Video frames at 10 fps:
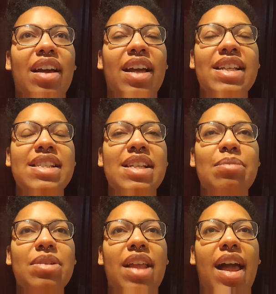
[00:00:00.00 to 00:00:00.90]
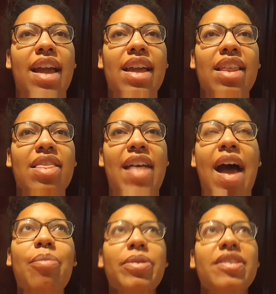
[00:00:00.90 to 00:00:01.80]
it seemed like
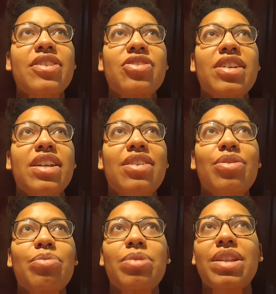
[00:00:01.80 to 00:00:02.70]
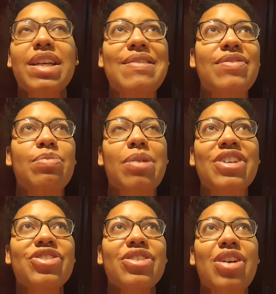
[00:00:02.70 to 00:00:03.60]
that position relieved
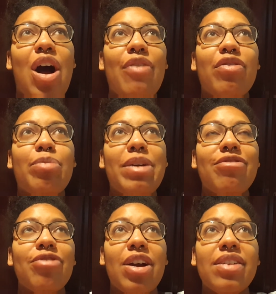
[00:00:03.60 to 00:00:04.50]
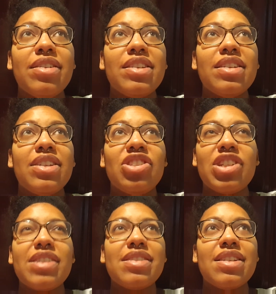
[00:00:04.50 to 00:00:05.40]
pressure off of my front
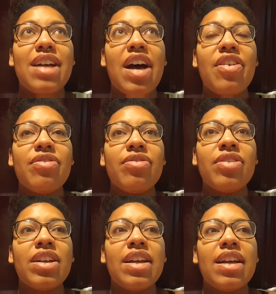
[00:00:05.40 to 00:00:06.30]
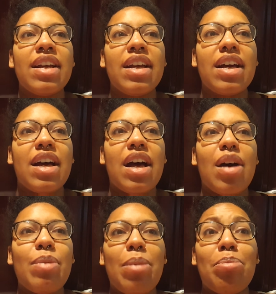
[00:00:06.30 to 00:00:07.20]
just enough,
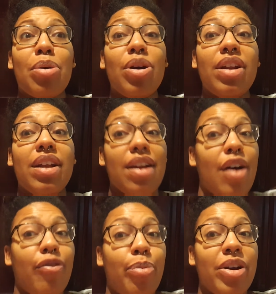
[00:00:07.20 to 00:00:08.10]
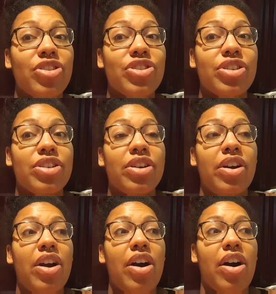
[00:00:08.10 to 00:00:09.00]
and put enough pressure
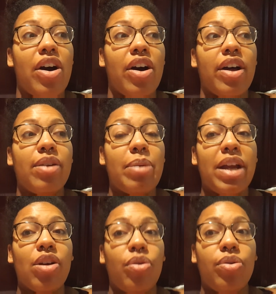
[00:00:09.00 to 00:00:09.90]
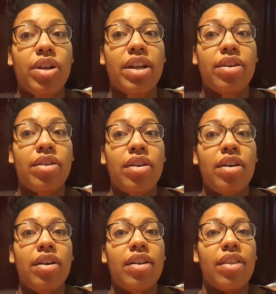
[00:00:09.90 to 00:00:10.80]
on my colon
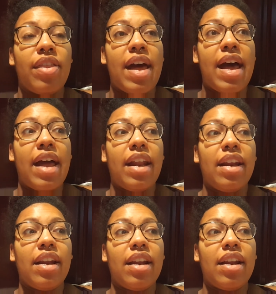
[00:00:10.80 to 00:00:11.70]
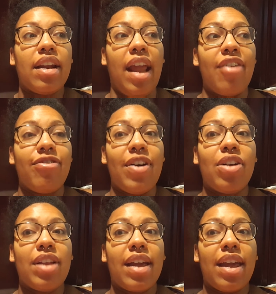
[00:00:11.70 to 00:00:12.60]
that it
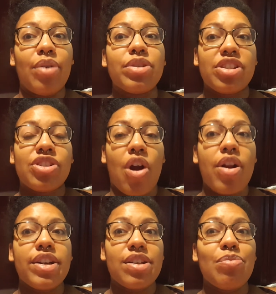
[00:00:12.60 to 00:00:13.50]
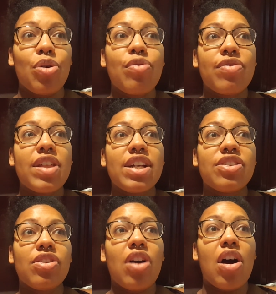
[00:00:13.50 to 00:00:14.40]
felt like it was starting to move
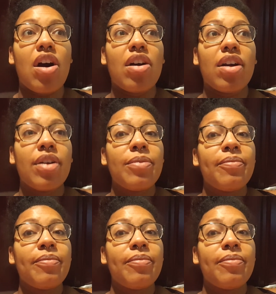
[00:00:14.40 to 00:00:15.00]
things along.